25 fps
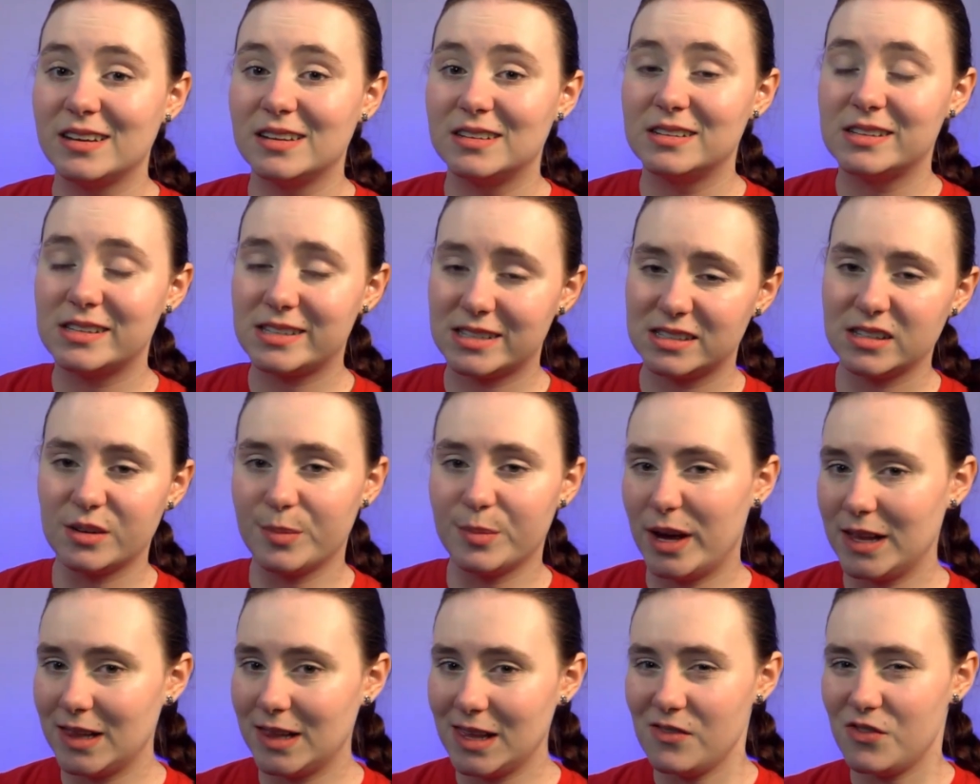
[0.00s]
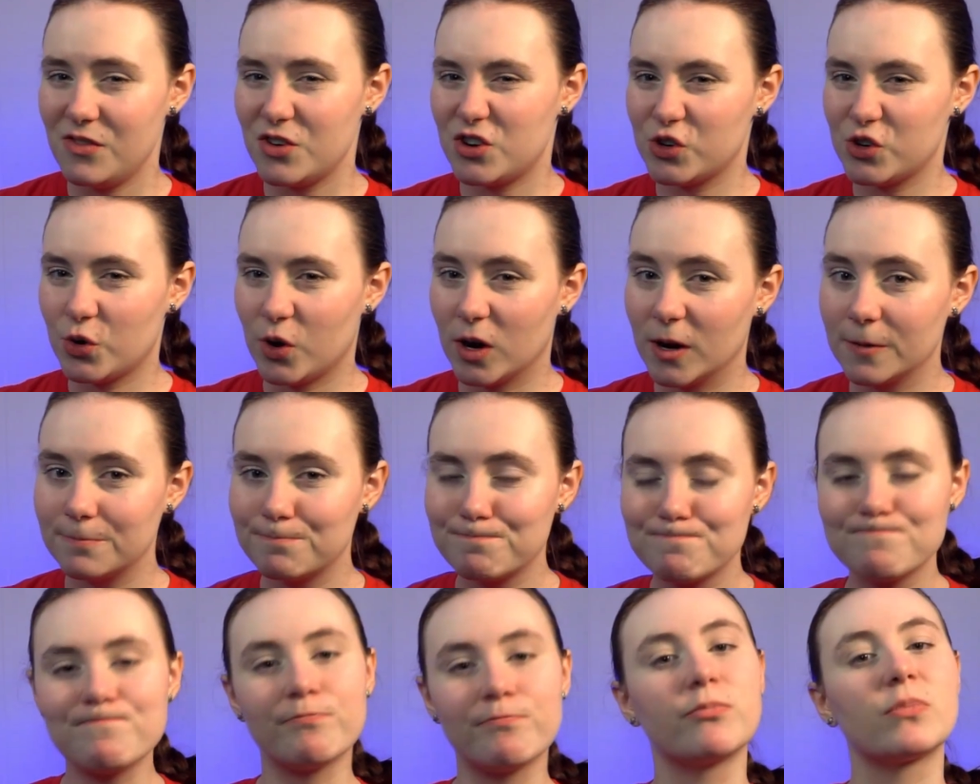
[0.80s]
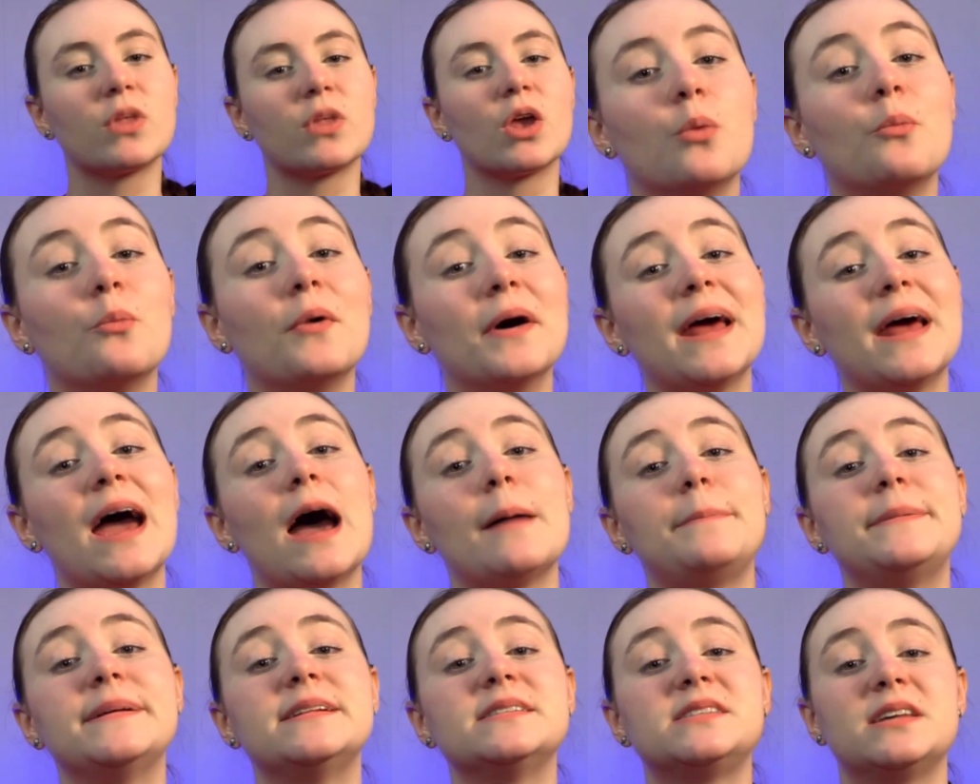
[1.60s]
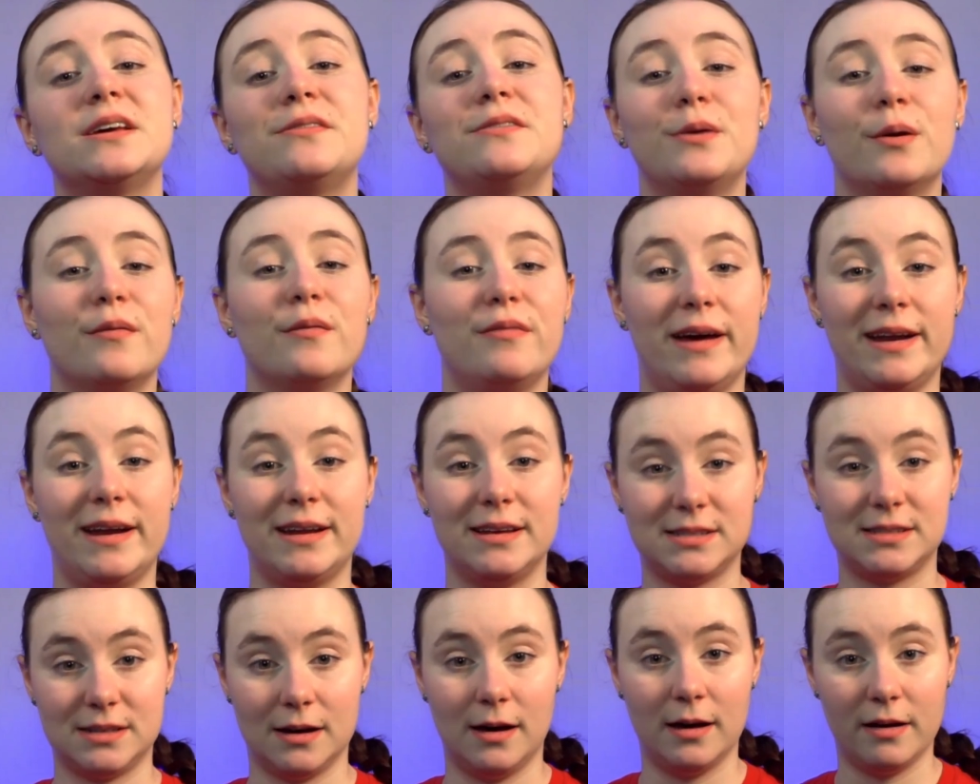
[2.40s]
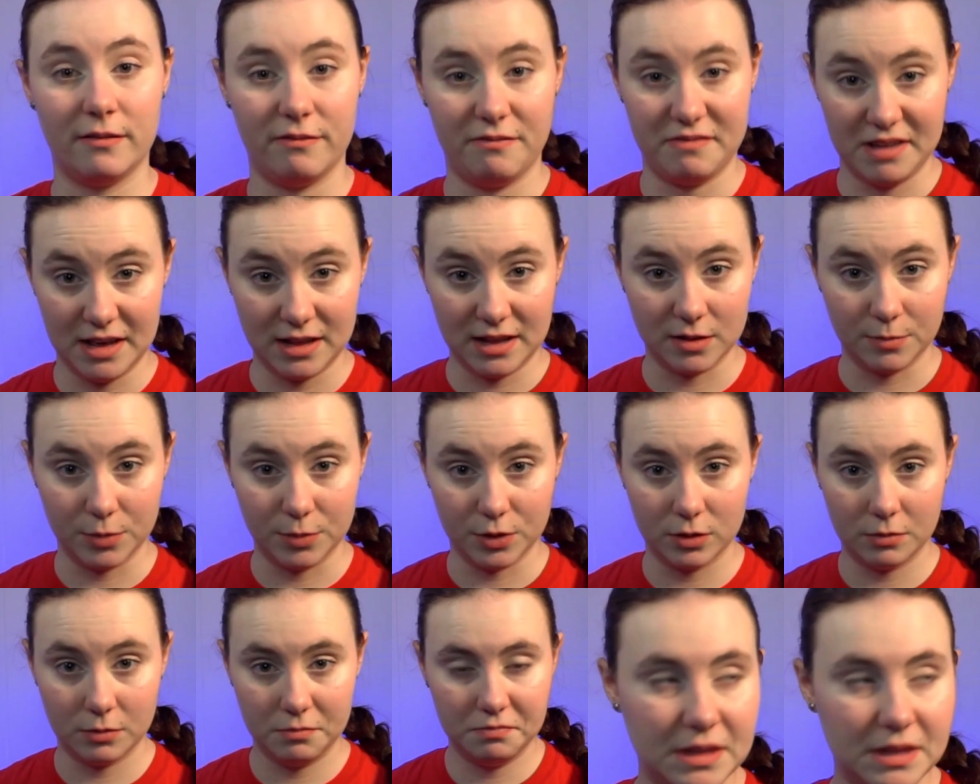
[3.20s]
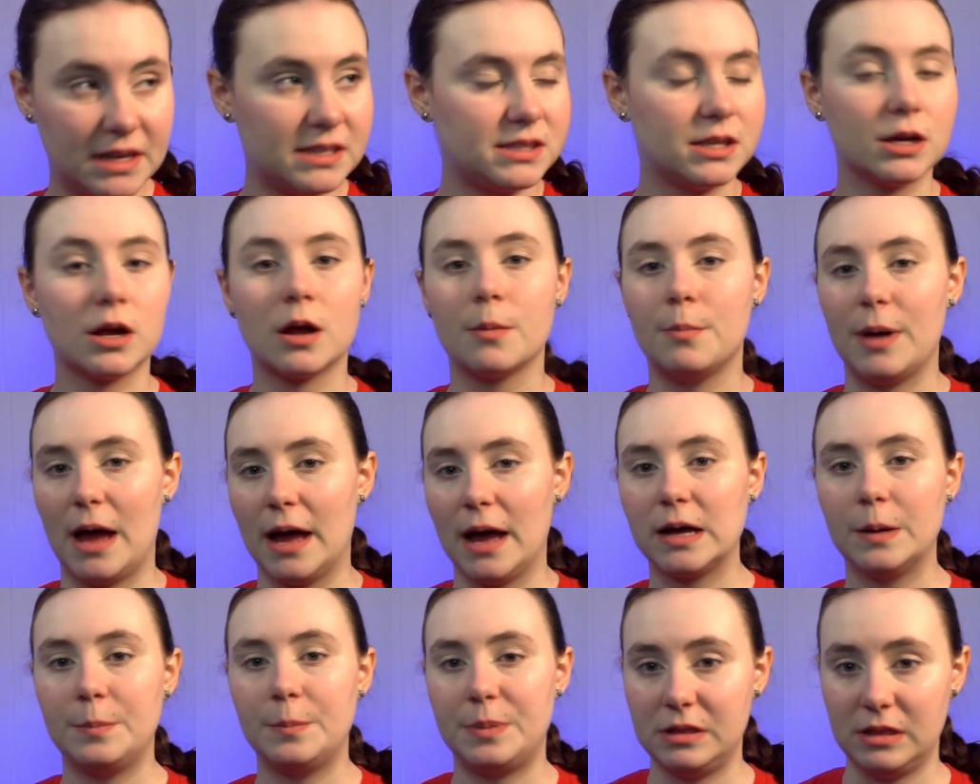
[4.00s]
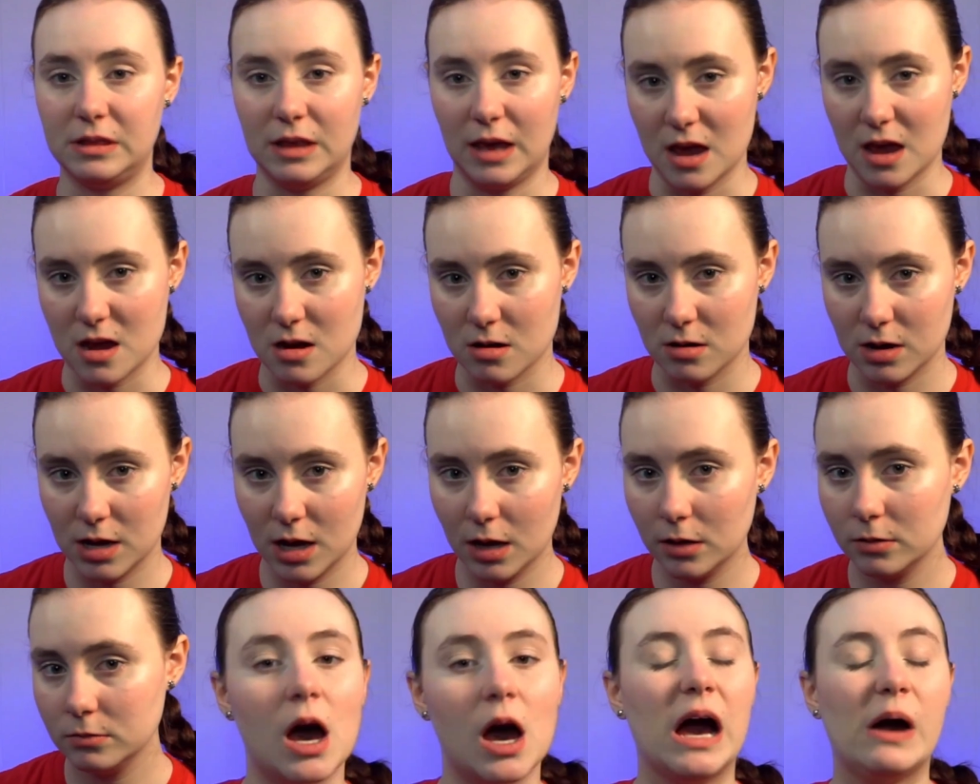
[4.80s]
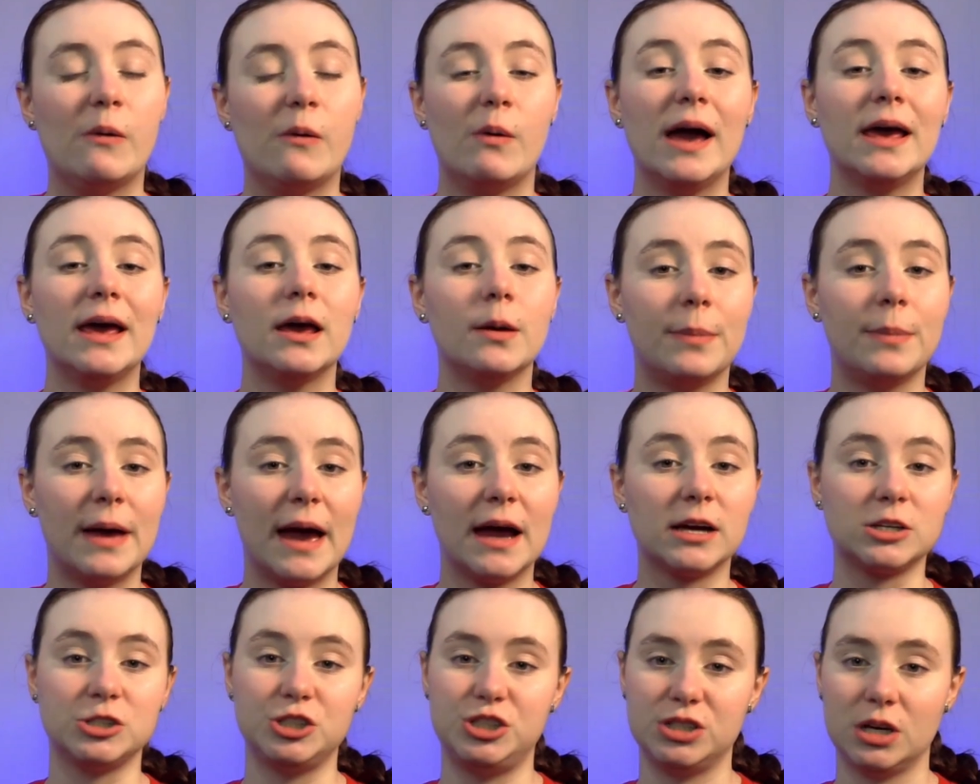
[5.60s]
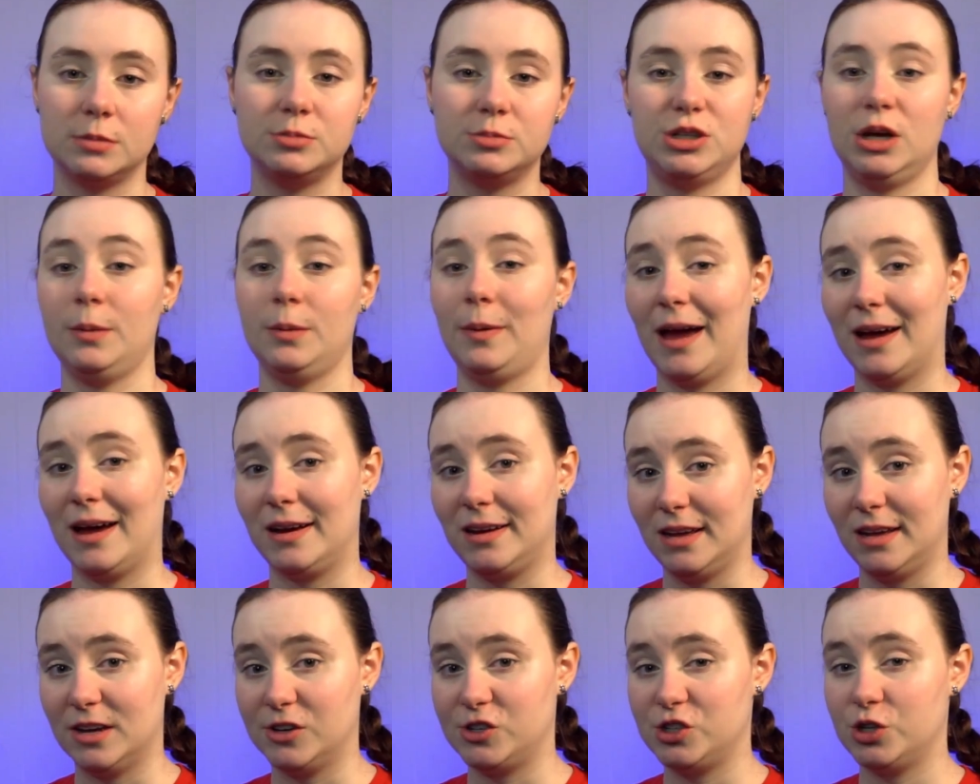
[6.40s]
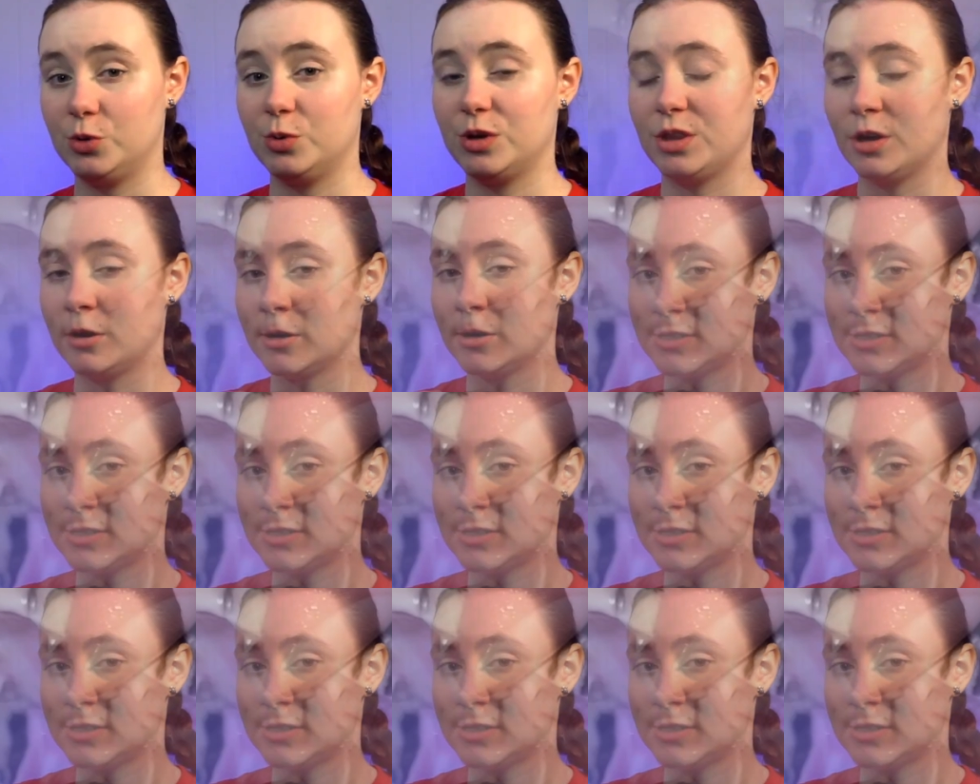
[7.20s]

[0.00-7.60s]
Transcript: still might leave you short. What happens if your vet is not available? Is there a backup in the area? A while back, Jub had an issue with her